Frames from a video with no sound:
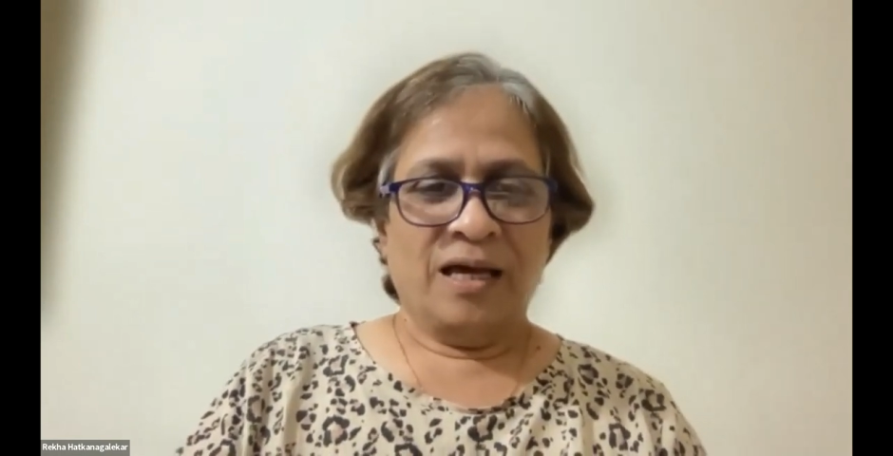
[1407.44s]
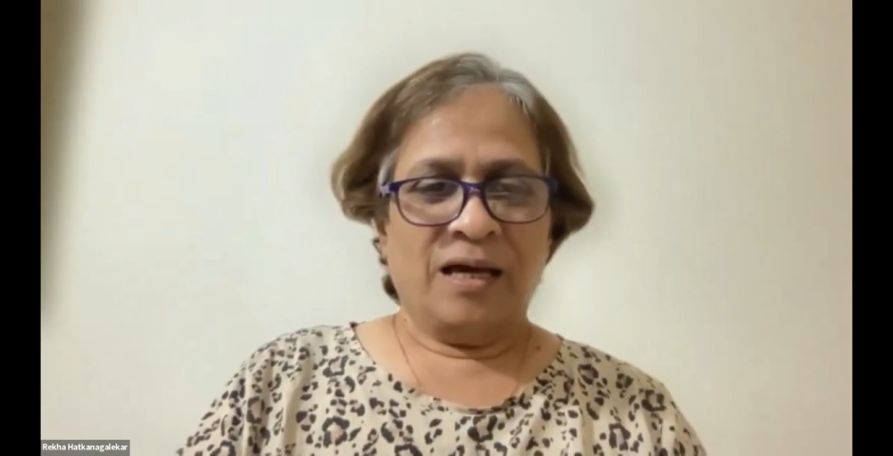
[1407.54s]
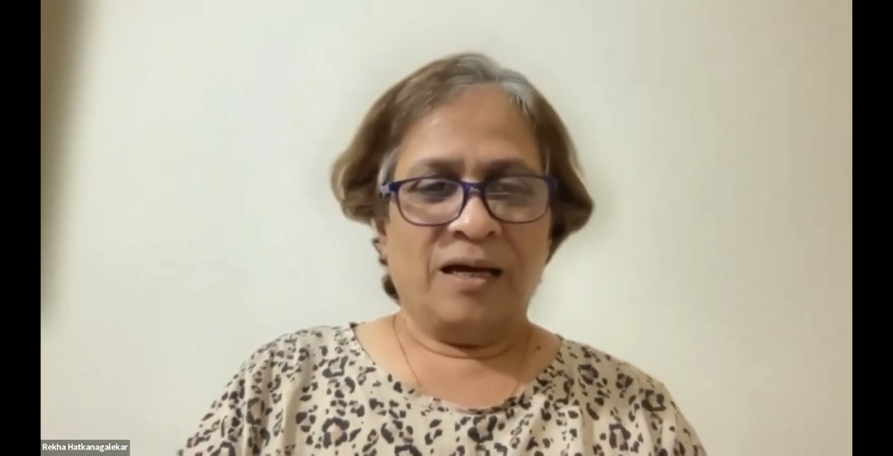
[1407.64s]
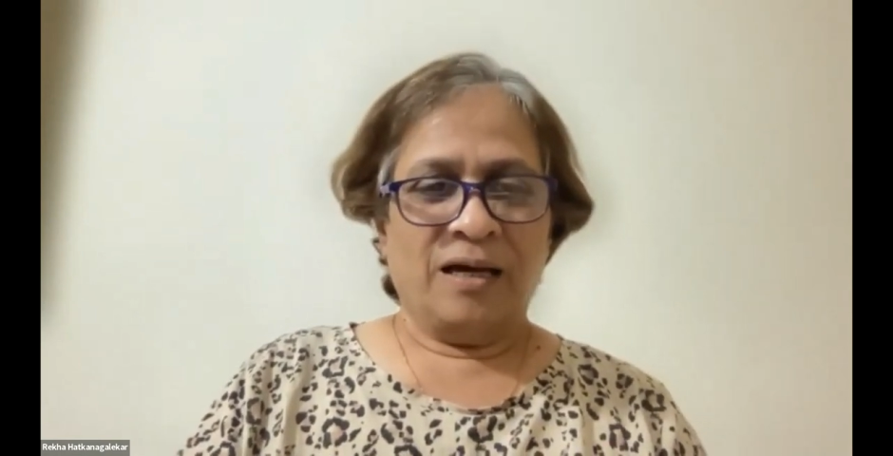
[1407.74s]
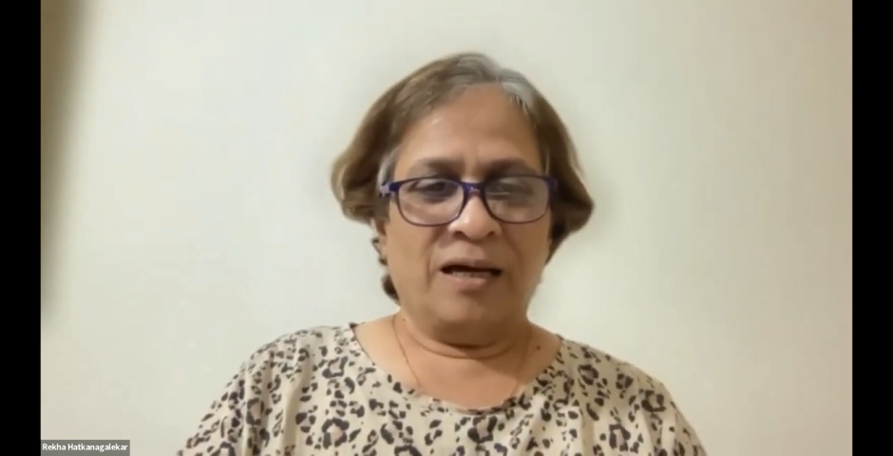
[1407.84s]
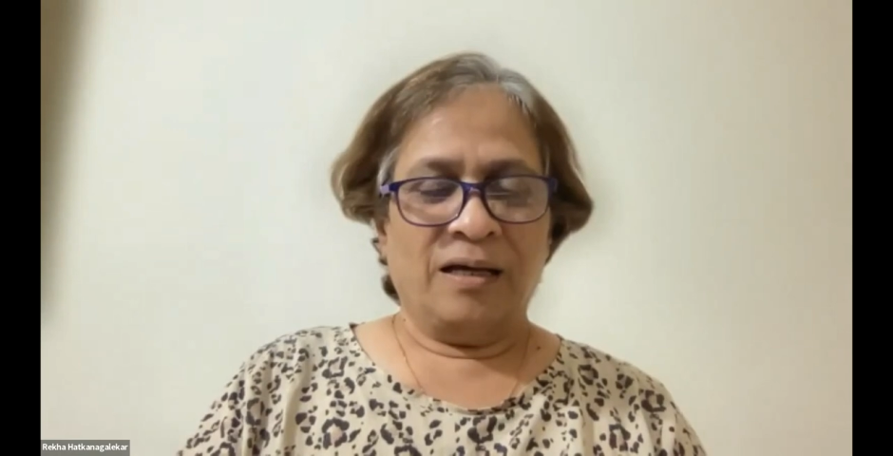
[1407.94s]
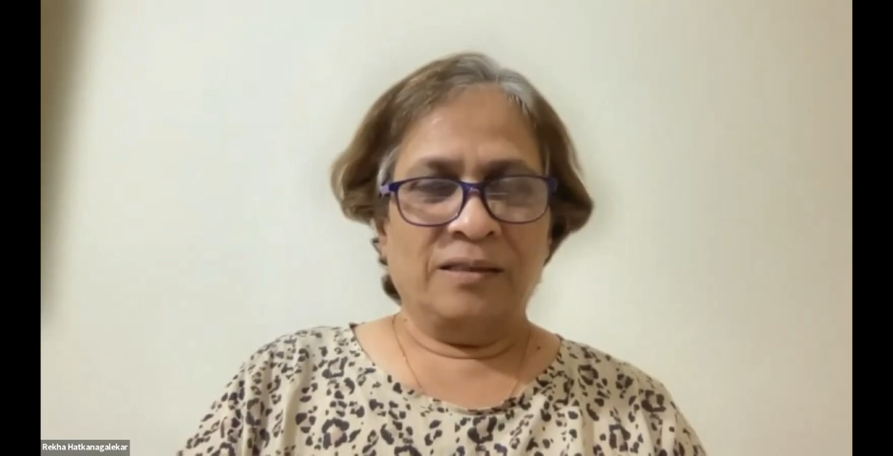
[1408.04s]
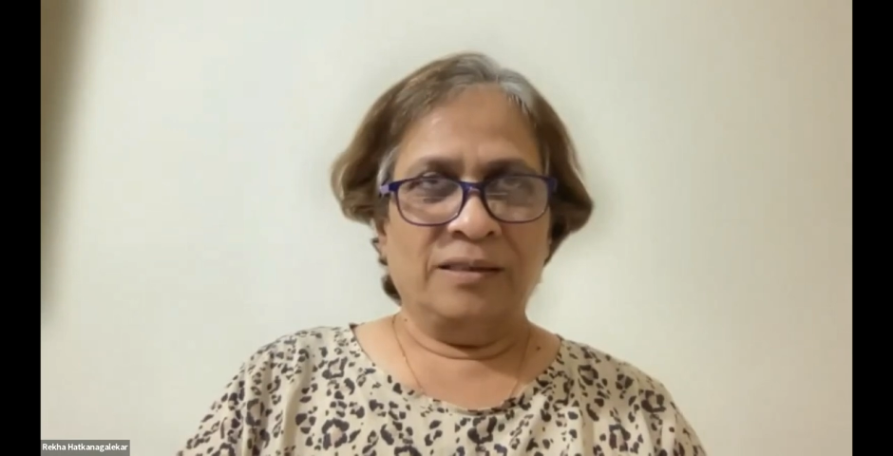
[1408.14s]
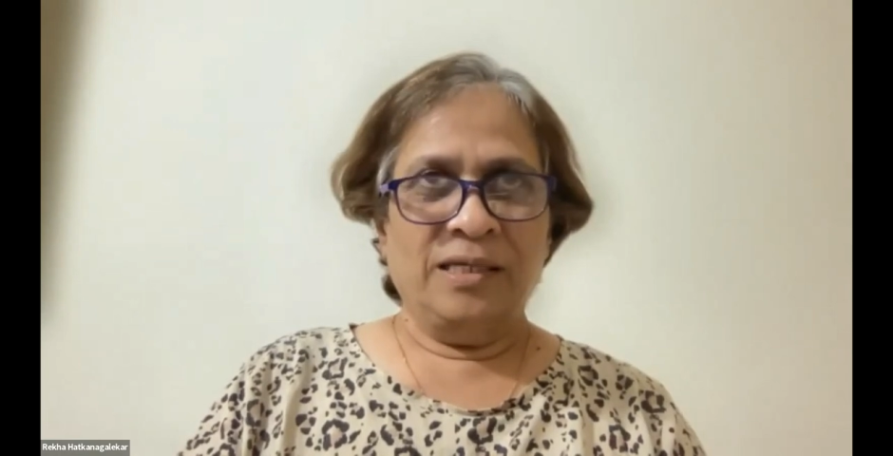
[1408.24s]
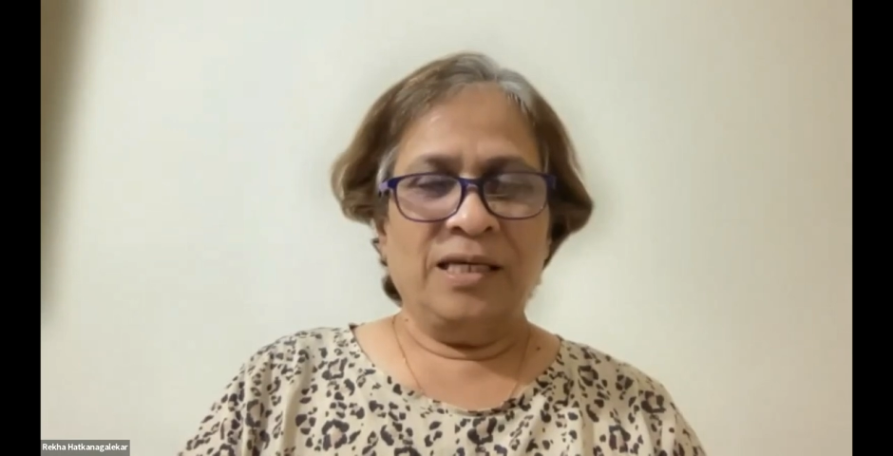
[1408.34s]

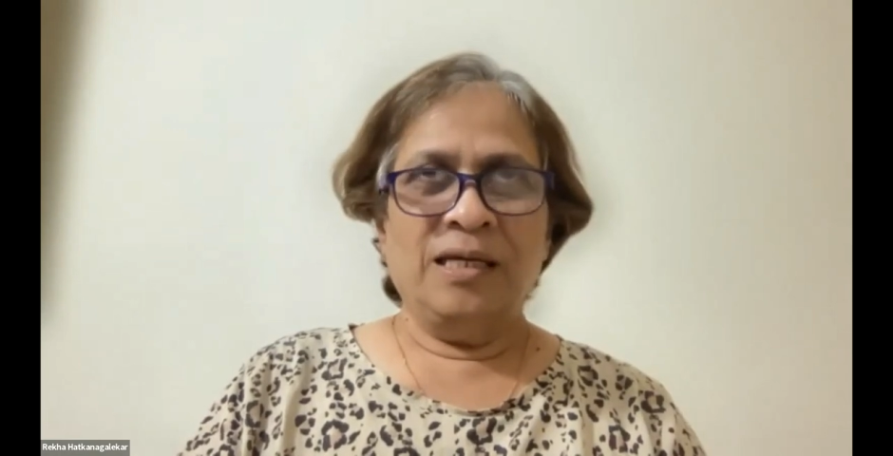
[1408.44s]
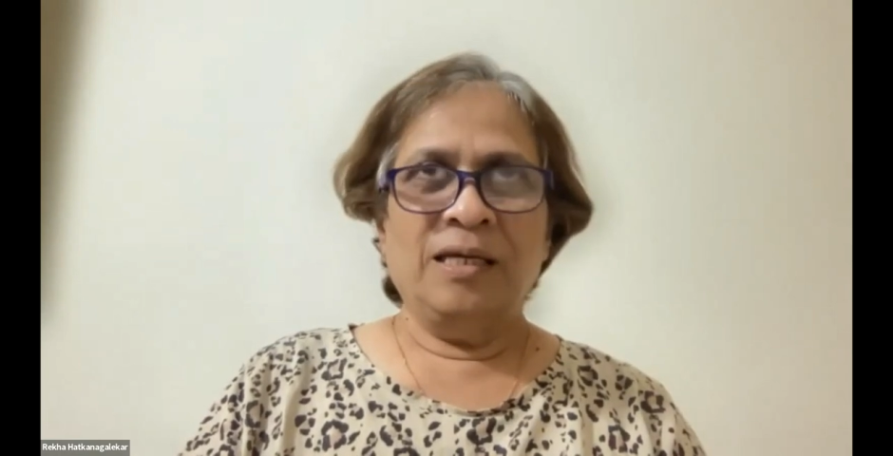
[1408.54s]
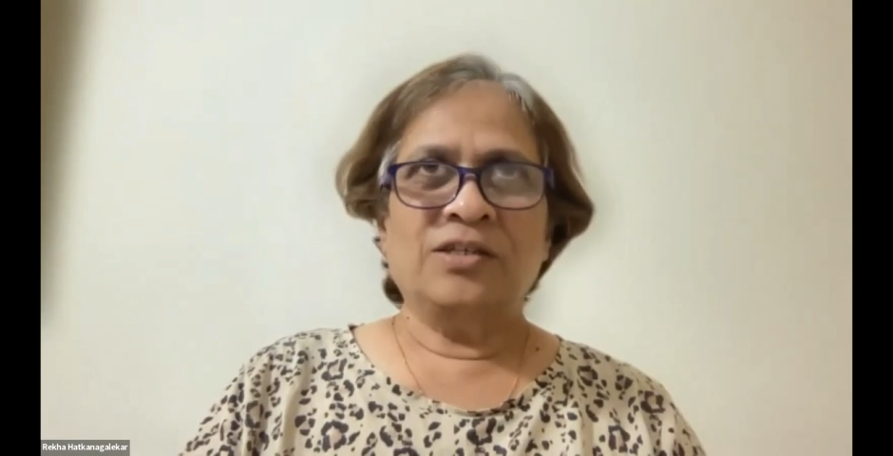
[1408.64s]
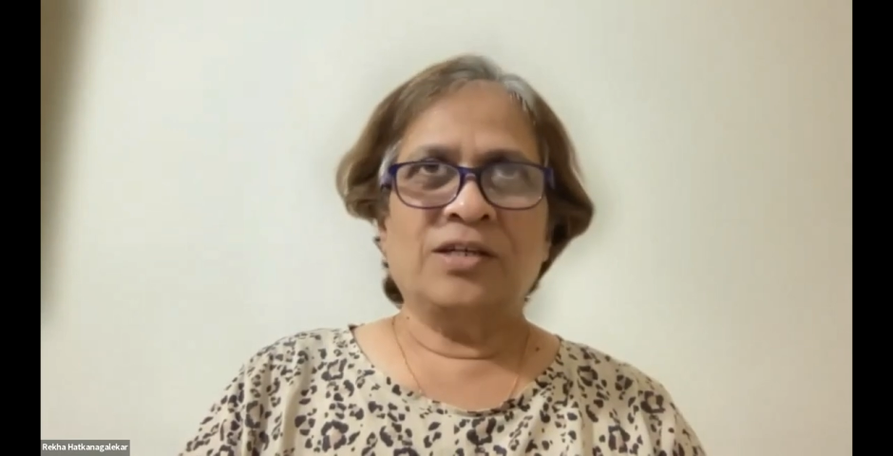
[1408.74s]
the